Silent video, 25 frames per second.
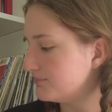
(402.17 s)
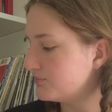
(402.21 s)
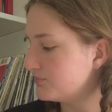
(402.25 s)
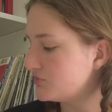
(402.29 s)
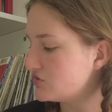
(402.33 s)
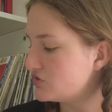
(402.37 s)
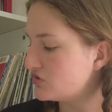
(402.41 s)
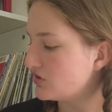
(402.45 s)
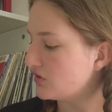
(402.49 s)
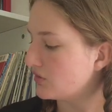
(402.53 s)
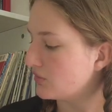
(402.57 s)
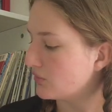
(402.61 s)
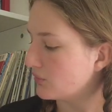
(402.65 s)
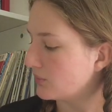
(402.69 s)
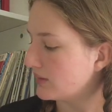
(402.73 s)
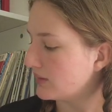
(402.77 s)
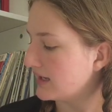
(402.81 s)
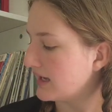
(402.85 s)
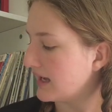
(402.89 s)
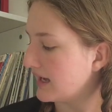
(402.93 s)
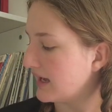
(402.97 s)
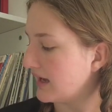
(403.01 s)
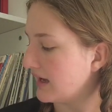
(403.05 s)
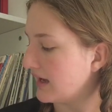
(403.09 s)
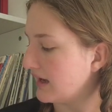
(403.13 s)
So we
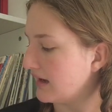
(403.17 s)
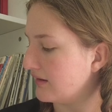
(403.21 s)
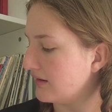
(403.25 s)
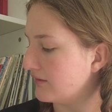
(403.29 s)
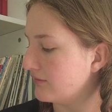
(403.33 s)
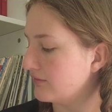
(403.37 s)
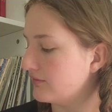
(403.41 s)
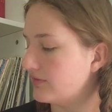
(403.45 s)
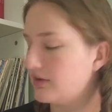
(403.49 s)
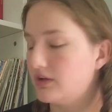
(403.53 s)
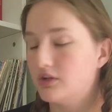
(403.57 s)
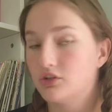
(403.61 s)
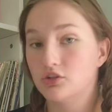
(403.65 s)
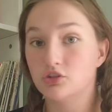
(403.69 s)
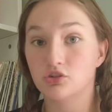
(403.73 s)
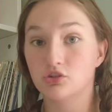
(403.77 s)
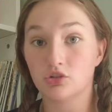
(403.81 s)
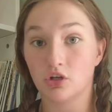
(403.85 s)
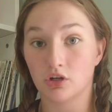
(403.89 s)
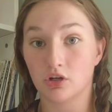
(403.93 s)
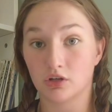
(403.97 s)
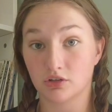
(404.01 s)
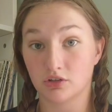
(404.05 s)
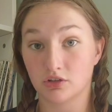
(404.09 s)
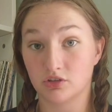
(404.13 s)
have
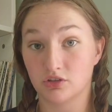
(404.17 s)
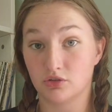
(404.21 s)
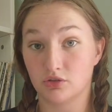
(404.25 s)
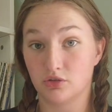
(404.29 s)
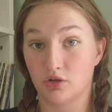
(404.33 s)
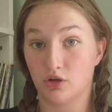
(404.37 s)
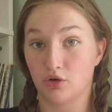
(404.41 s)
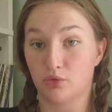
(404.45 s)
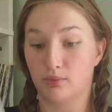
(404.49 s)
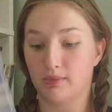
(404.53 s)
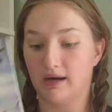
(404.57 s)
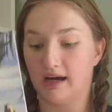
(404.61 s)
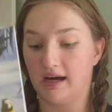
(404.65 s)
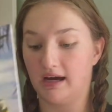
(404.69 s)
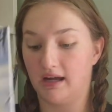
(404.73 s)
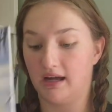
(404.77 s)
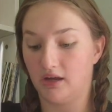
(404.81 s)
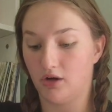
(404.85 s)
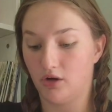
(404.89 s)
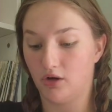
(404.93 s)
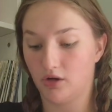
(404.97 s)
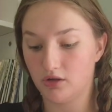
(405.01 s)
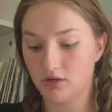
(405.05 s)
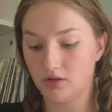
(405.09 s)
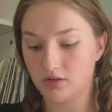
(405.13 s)
Songs You Know by
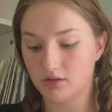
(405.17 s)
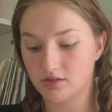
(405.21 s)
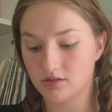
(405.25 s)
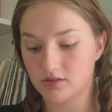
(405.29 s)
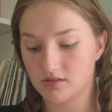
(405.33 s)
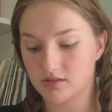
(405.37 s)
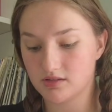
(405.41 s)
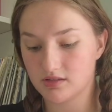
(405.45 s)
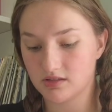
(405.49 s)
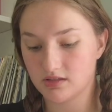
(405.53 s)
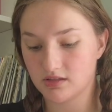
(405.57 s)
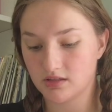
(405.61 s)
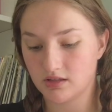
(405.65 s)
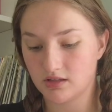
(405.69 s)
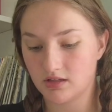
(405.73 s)
Heart.